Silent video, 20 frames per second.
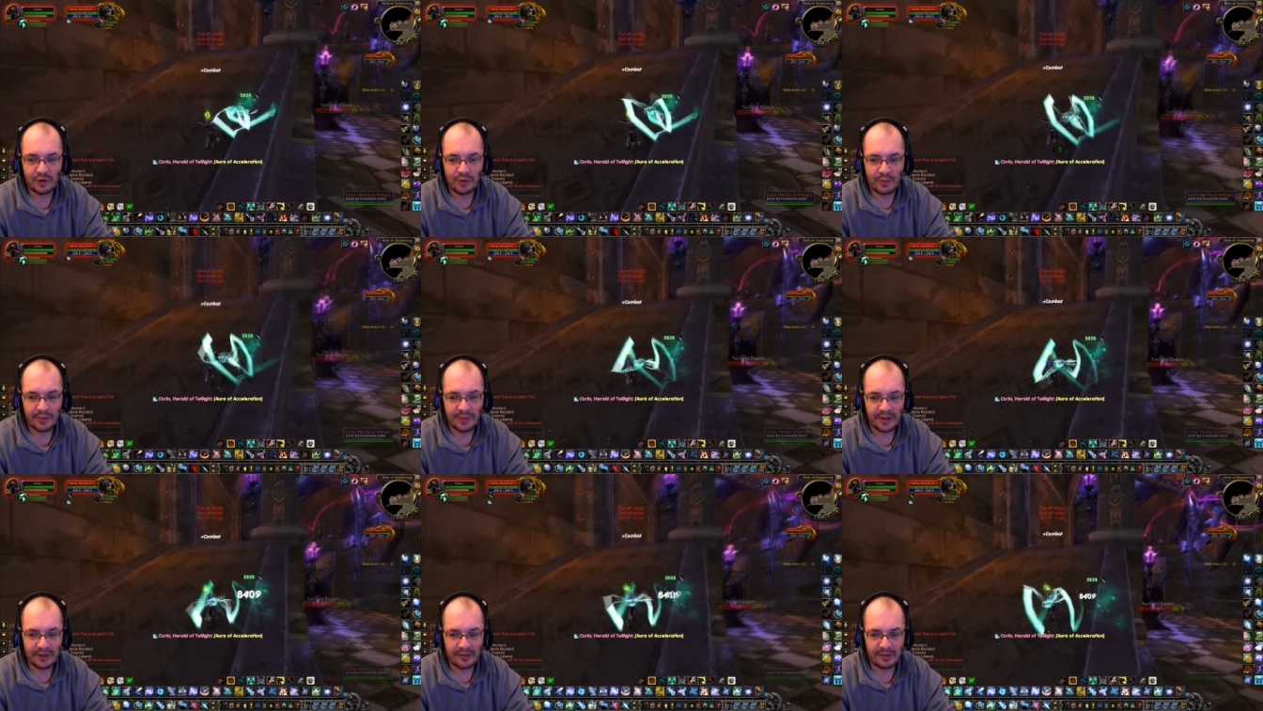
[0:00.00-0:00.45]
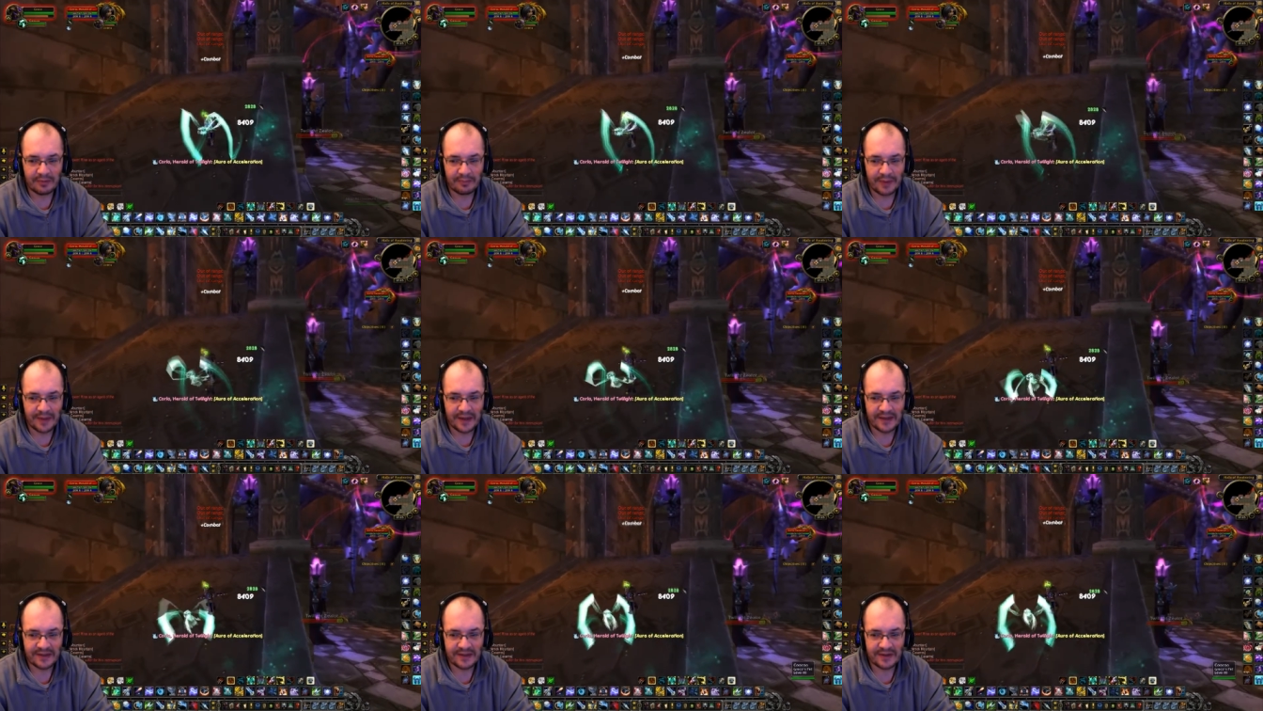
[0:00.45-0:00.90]
put your
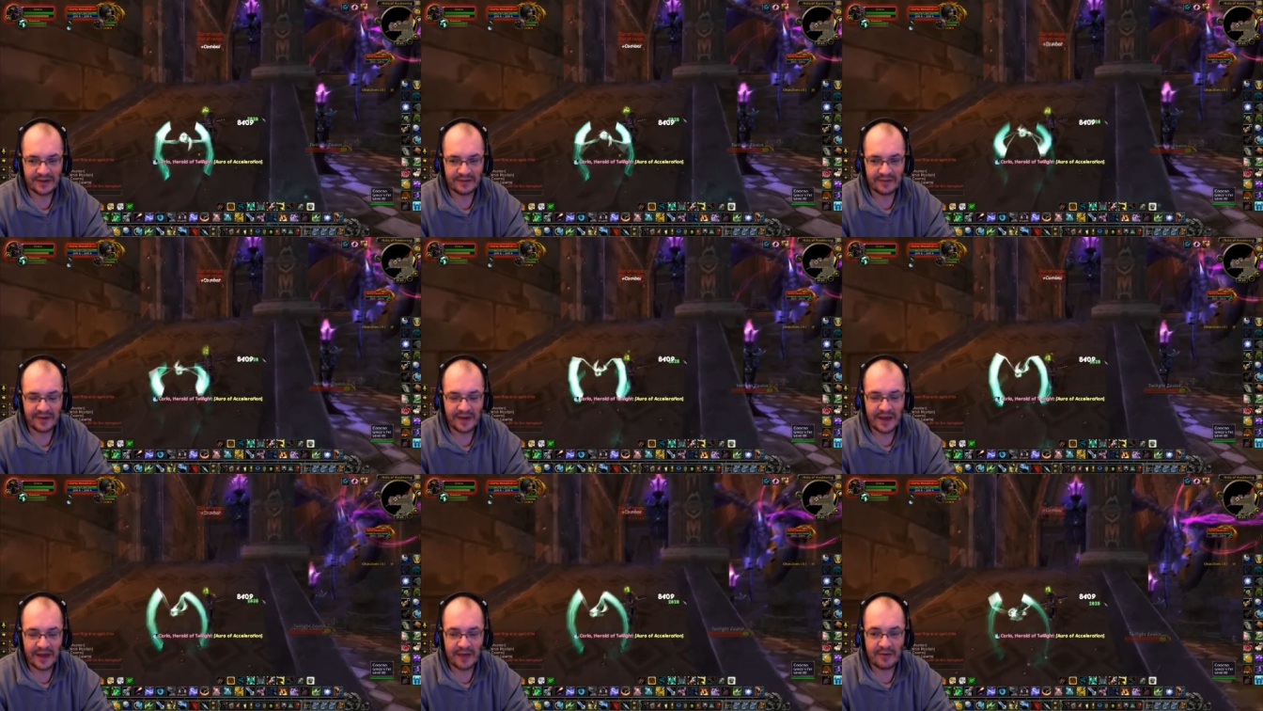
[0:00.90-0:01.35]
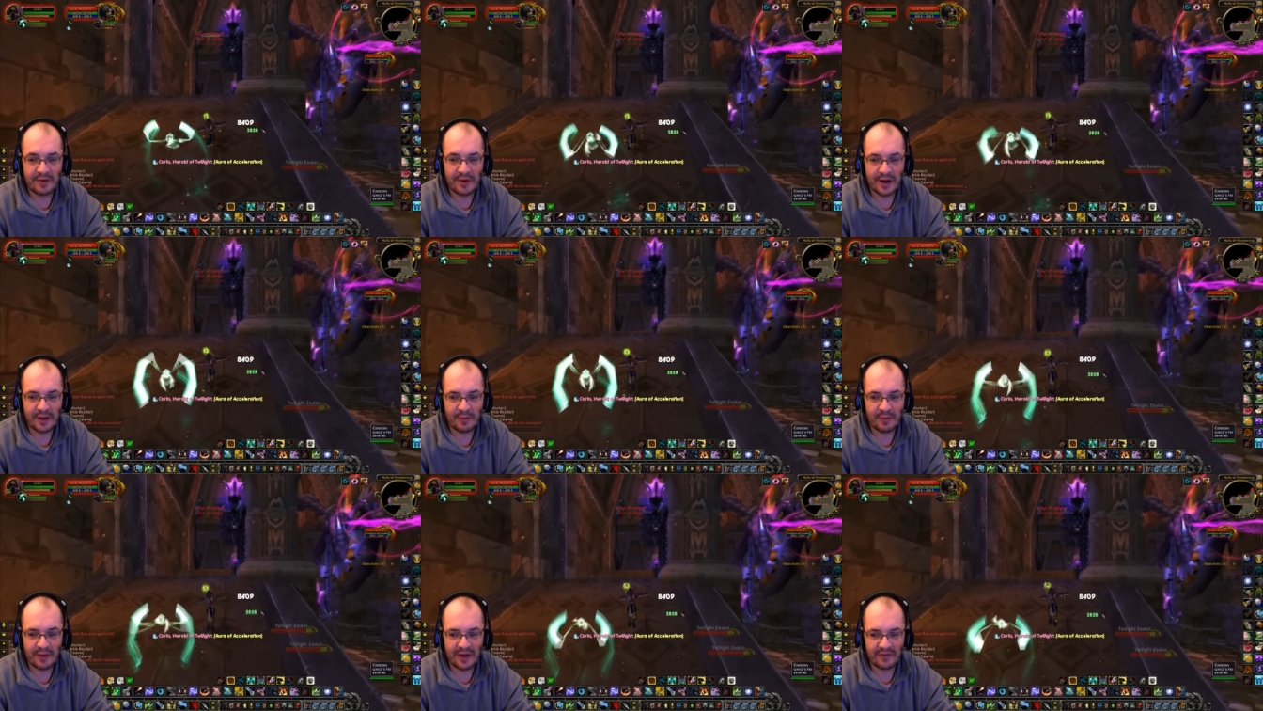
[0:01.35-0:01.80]
pet on passive
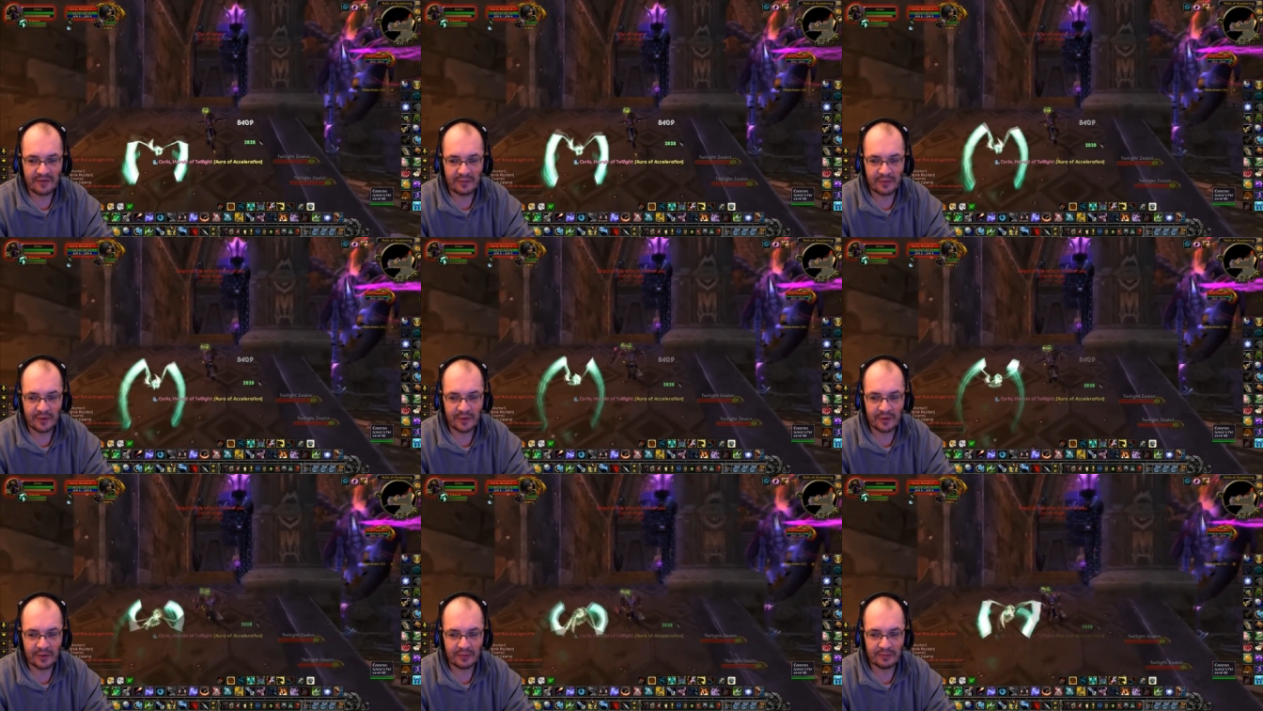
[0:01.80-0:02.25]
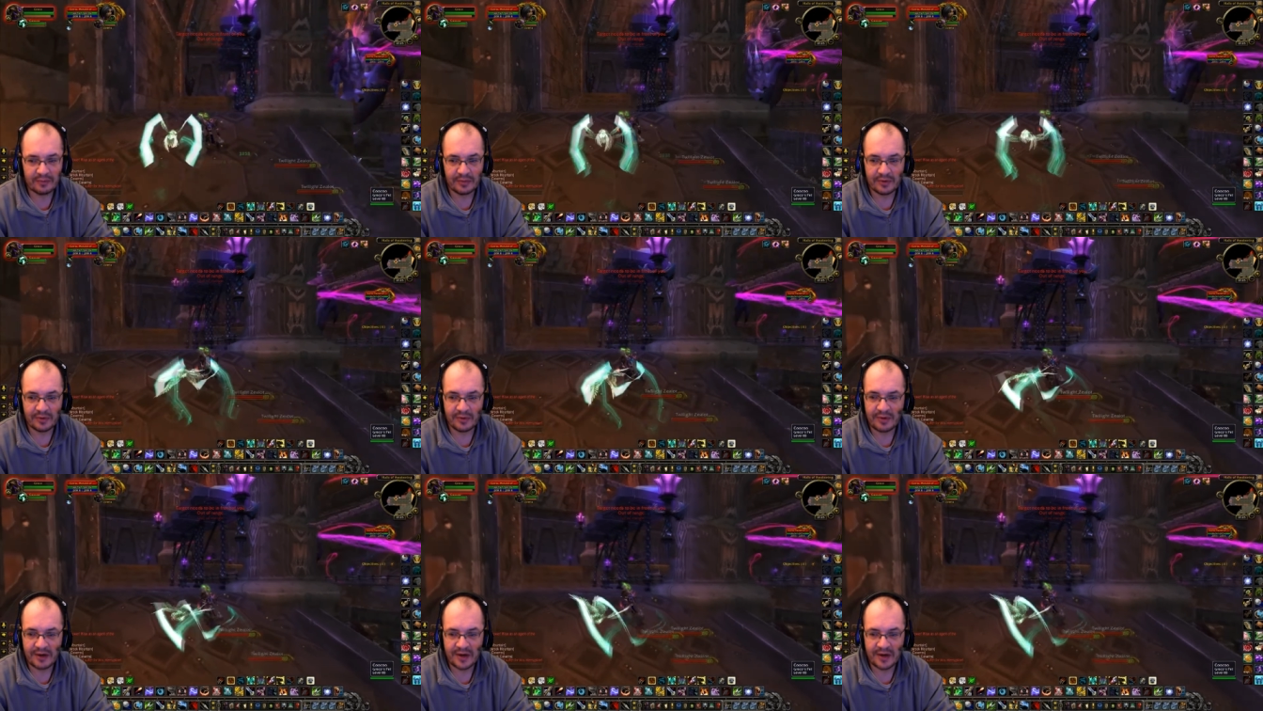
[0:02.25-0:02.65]
and run away from her.